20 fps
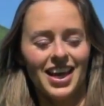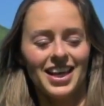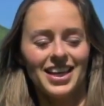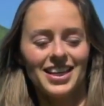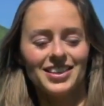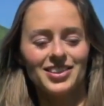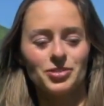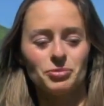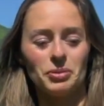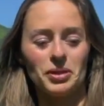
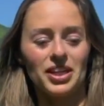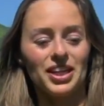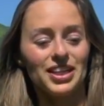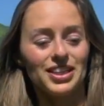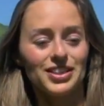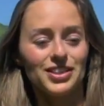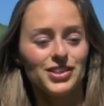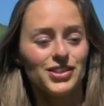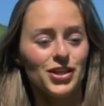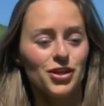is
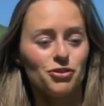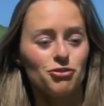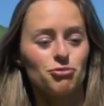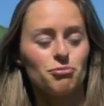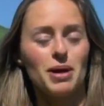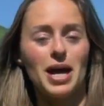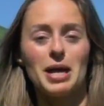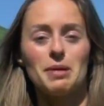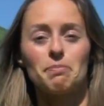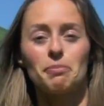because of
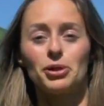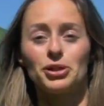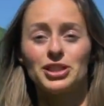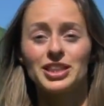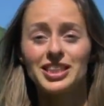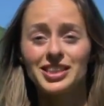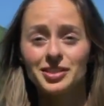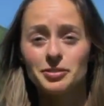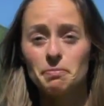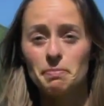my
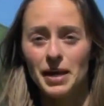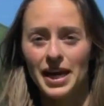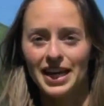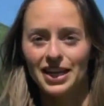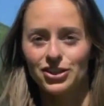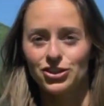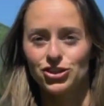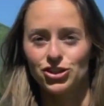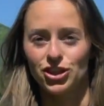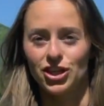
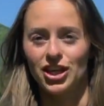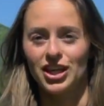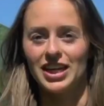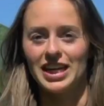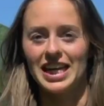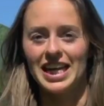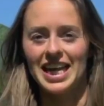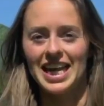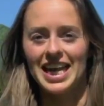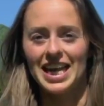
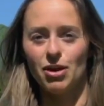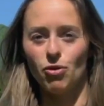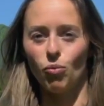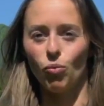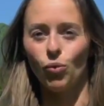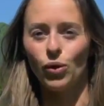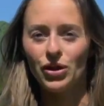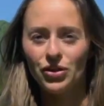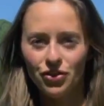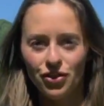participation
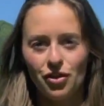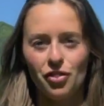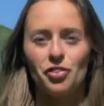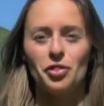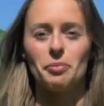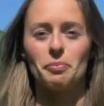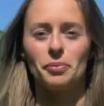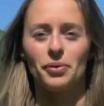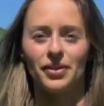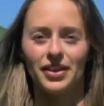with
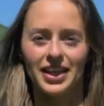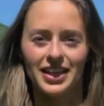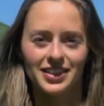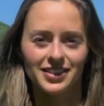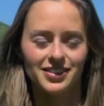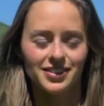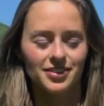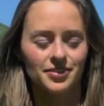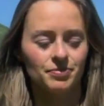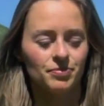the
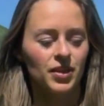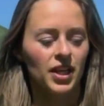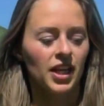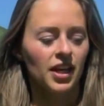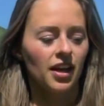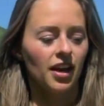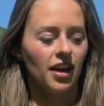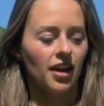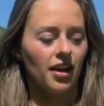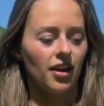place,
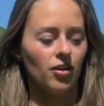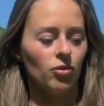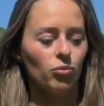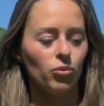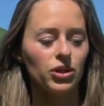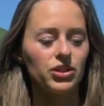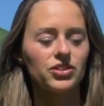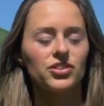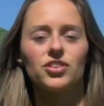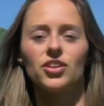
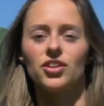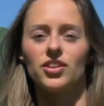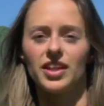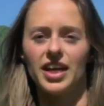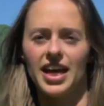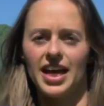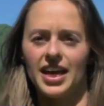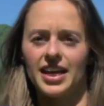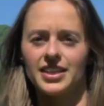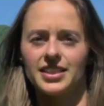with the
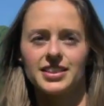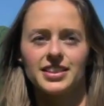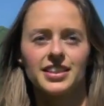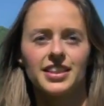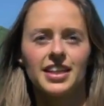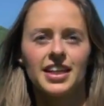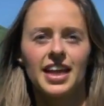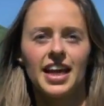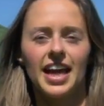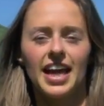land.
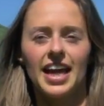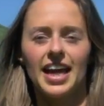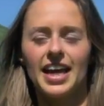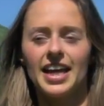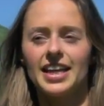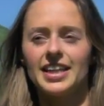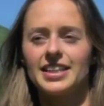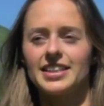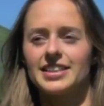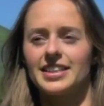
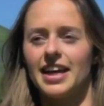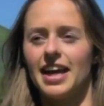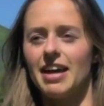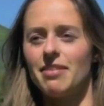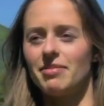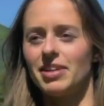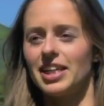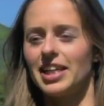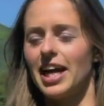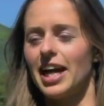And I
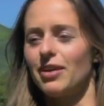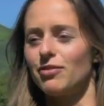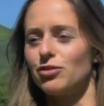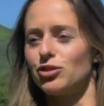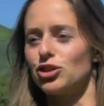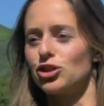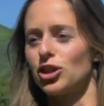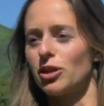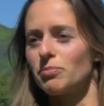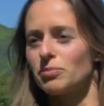mean,
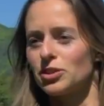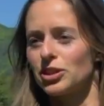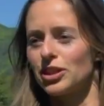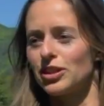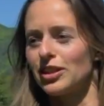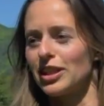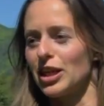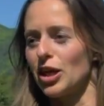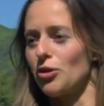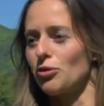I've jumped
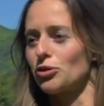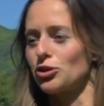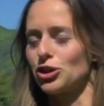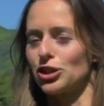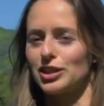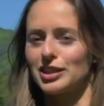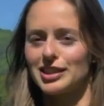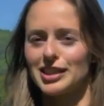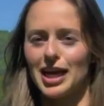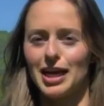in the
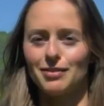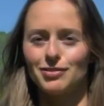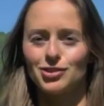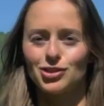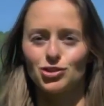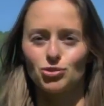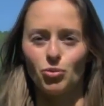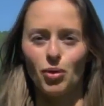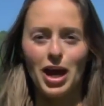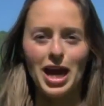oceans, I've
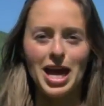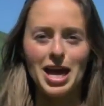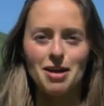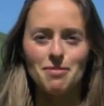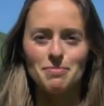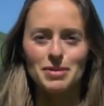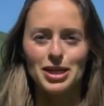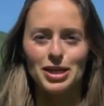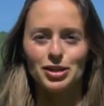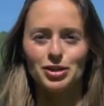
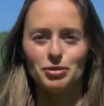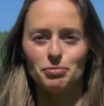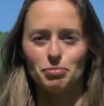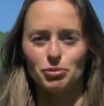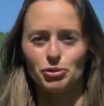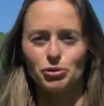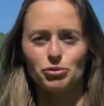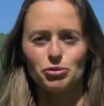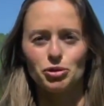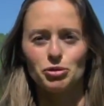swam in the
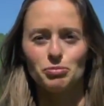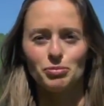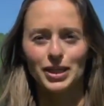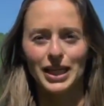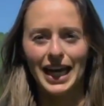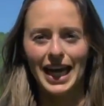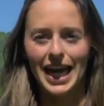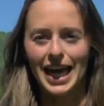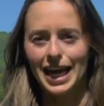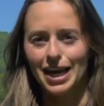Blue Room
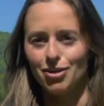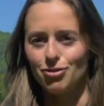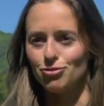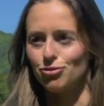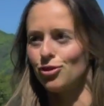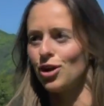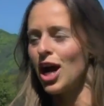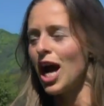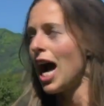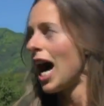Cave,